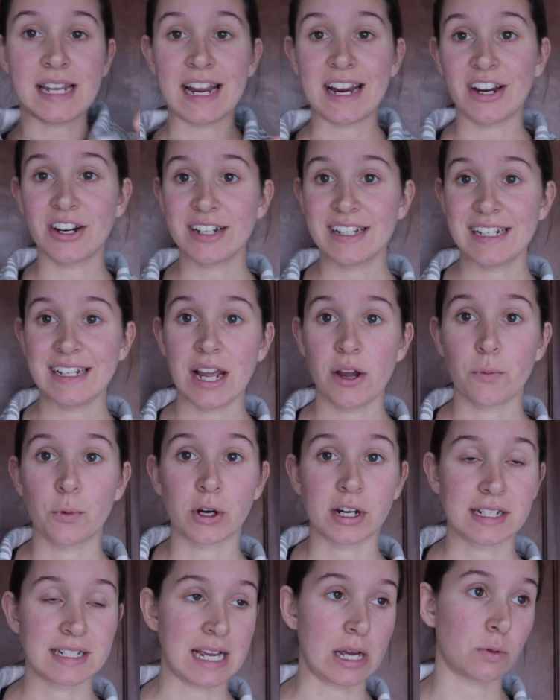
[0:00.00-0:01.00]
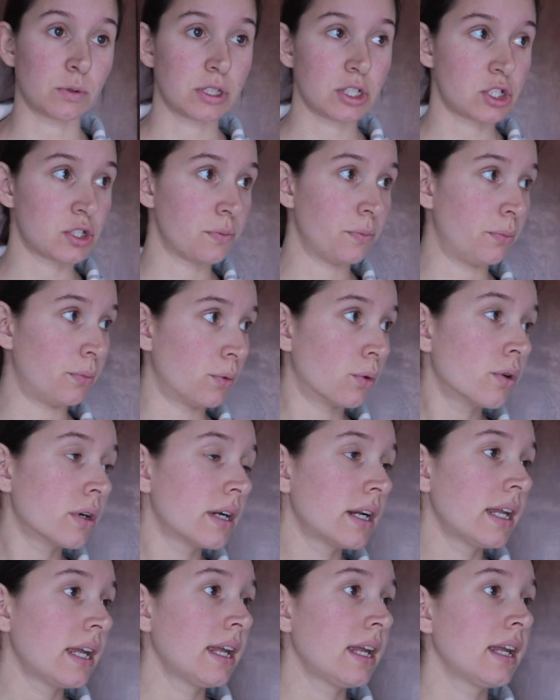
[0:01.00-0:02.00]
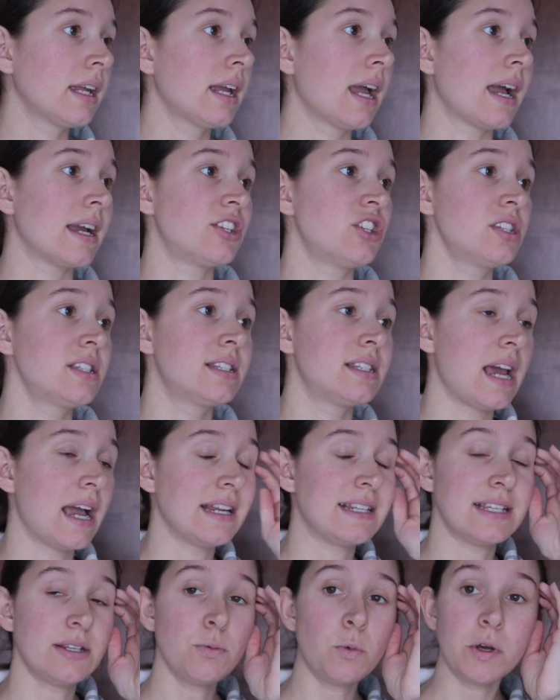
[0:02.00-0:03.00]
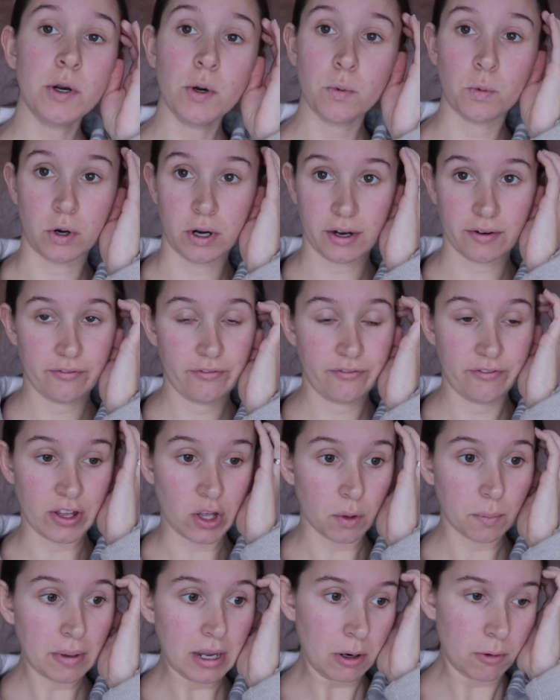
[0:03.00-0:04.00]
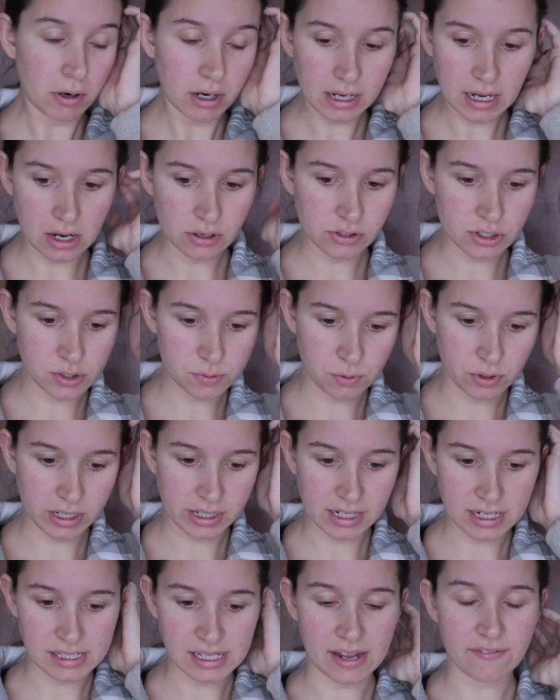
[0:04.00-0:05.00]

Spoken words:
I already worked out this morning. I didn't want to film my workout this morning because